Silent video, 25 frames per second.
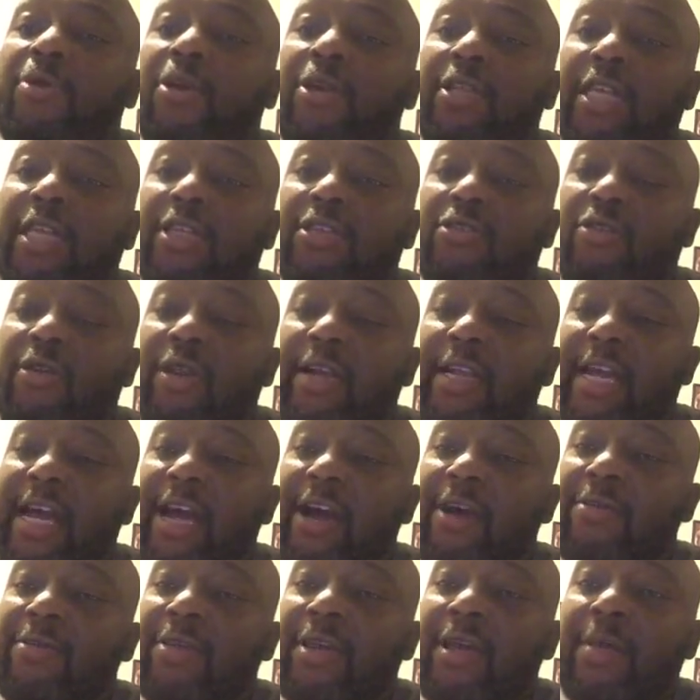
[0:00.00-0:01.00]
broke their story
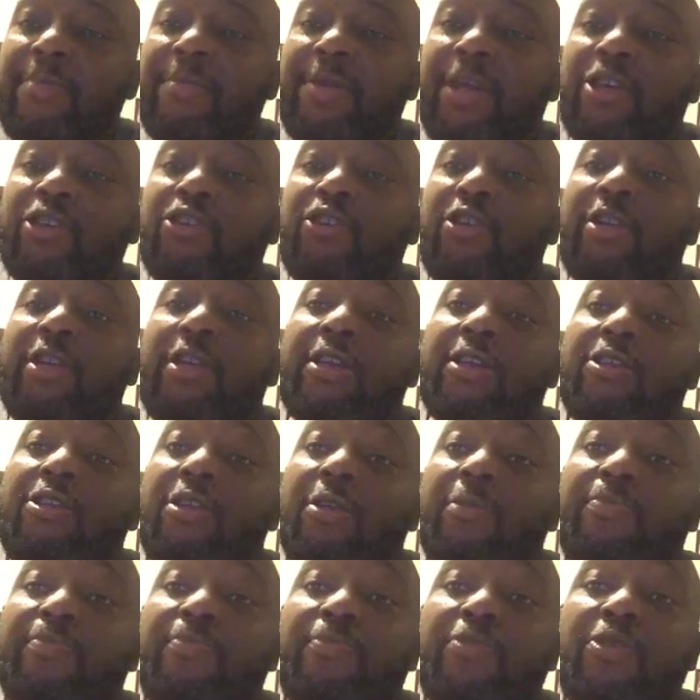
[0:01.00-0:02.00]
down, because you're
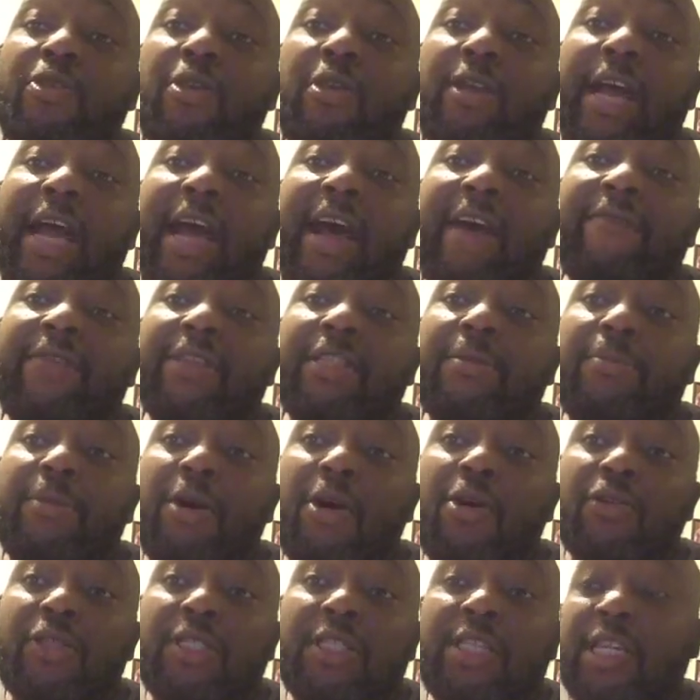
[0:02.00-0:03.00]
going to have at the
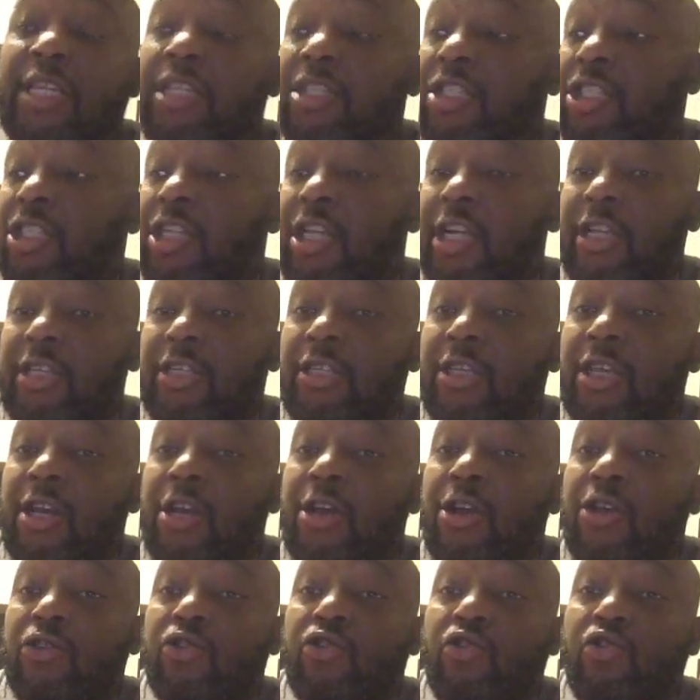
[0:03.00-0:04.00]
most 10 sheets
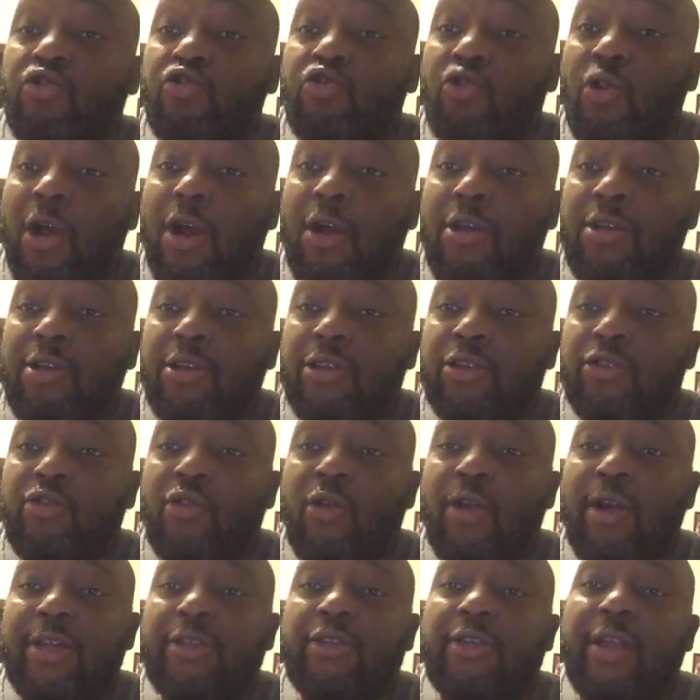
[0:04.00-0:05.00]
to draw your
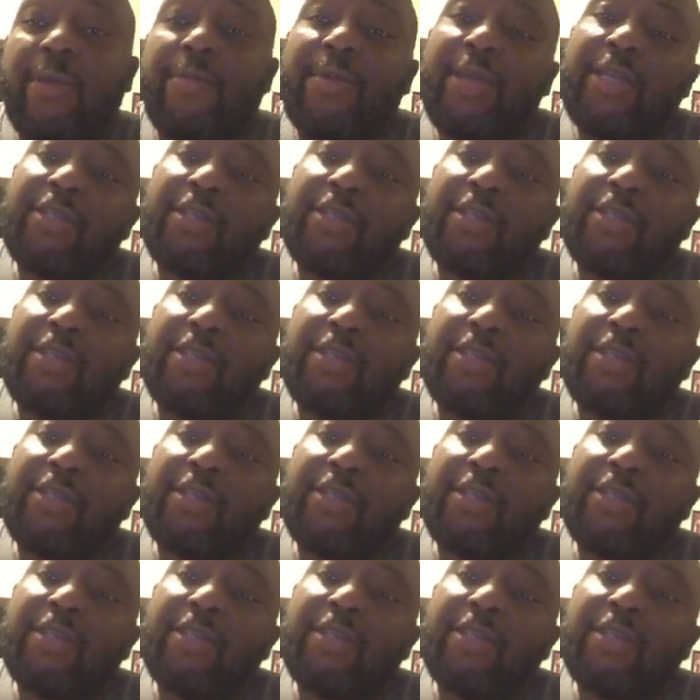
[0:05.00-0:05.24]
story. So that